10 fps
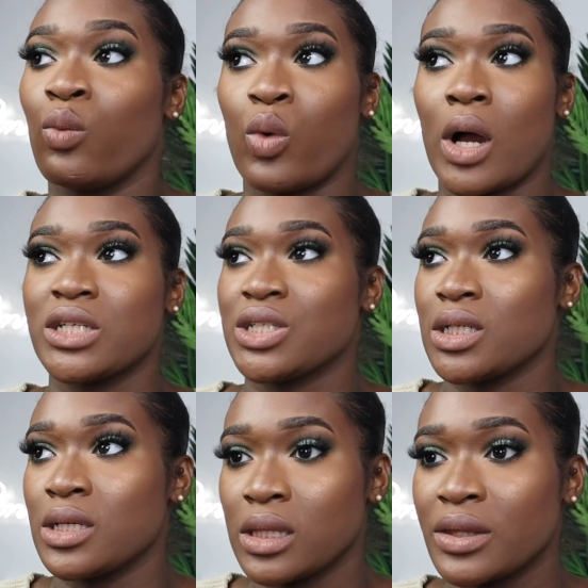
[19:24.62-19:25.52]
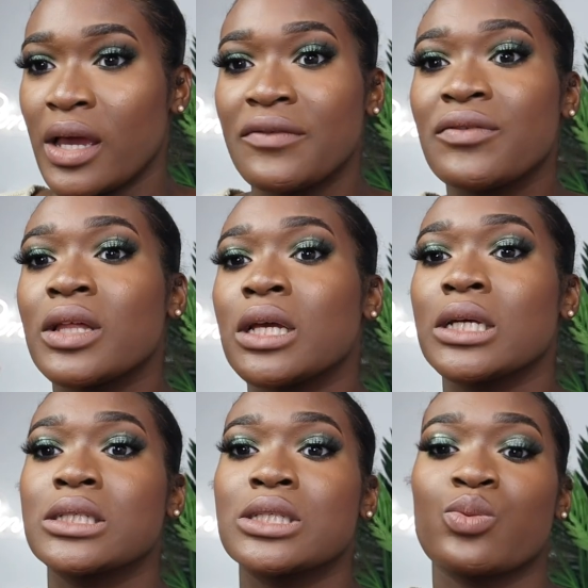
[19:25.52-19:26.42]
watching
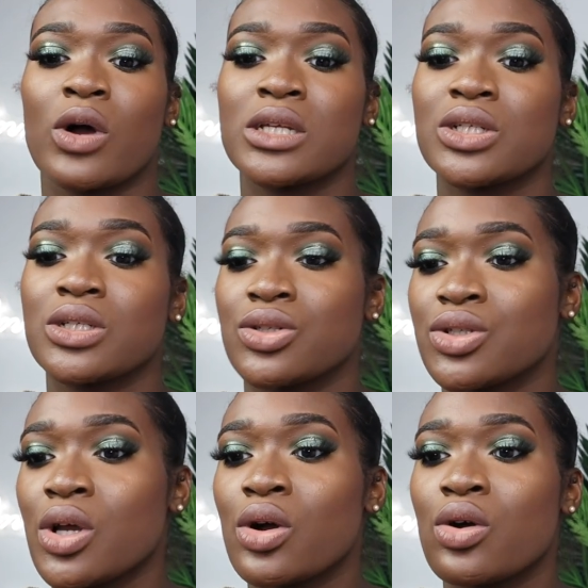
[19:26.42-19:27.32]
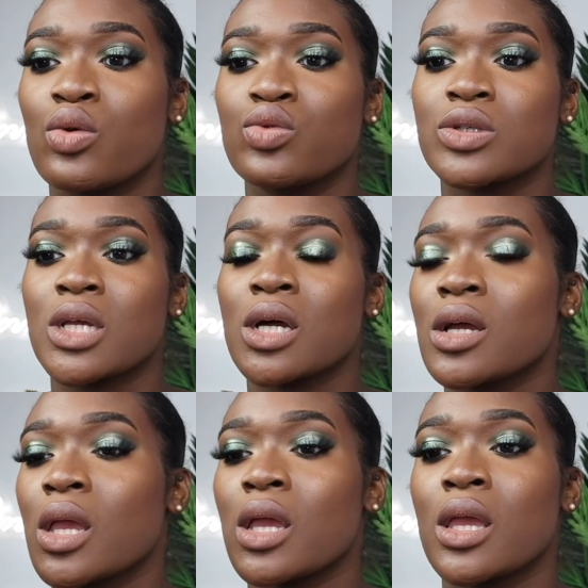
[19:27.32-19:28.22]
Netflix, watching shows,
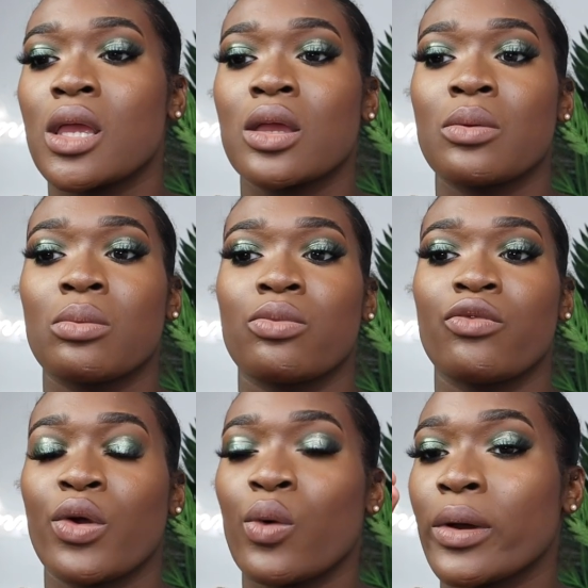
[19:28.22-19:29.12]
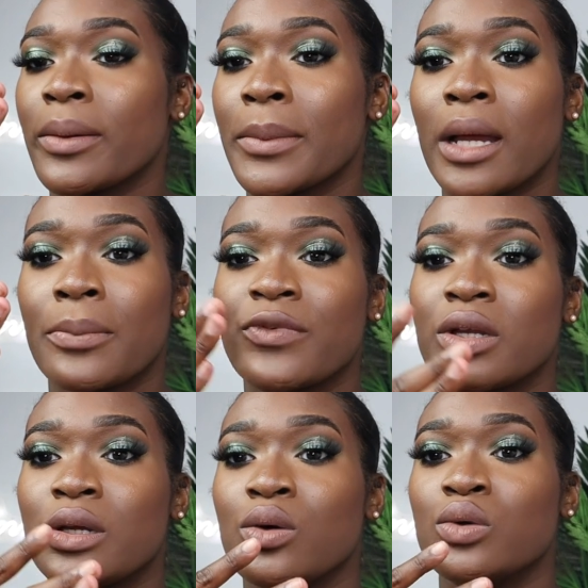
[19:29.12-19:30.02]
cooking, recording makeup
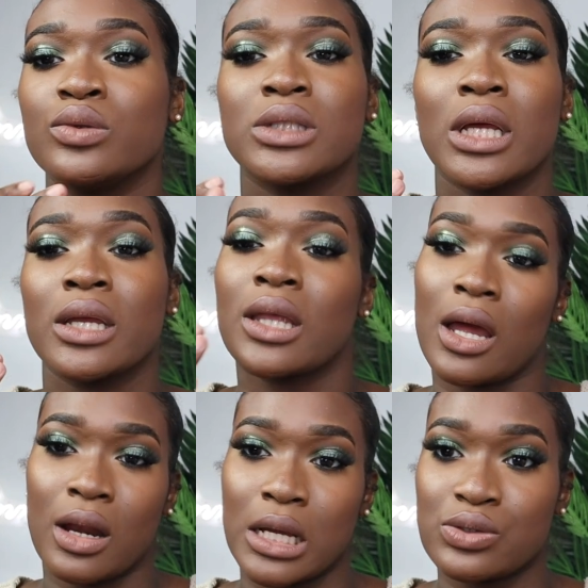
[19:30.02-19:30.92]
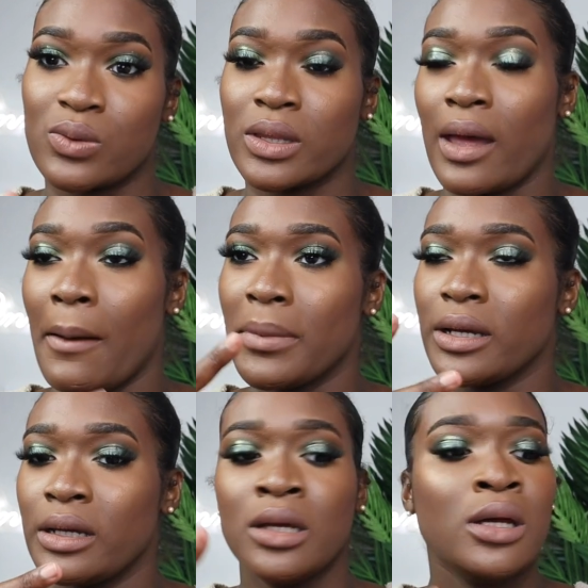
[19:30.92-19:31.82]
videos. Like, y'all not doing that,
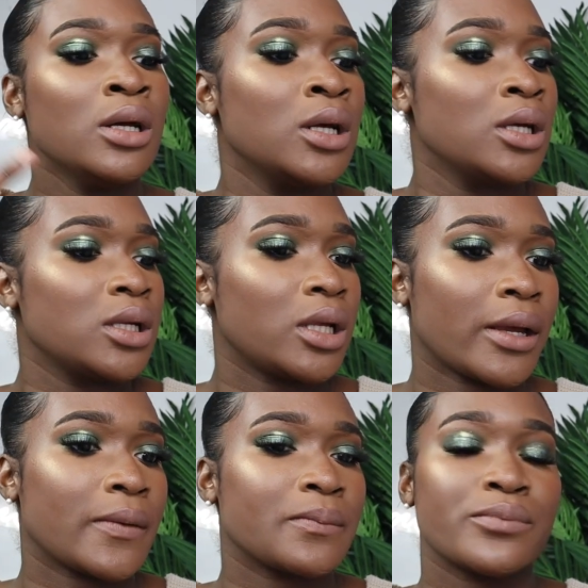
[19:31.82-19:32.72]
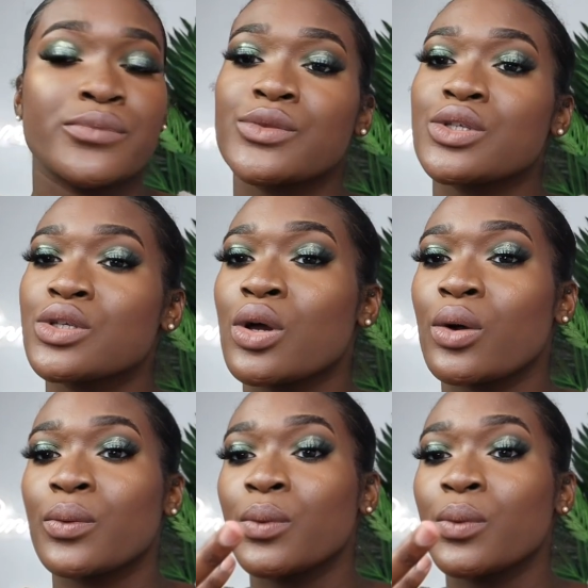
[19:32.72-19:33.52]
but yeah. So,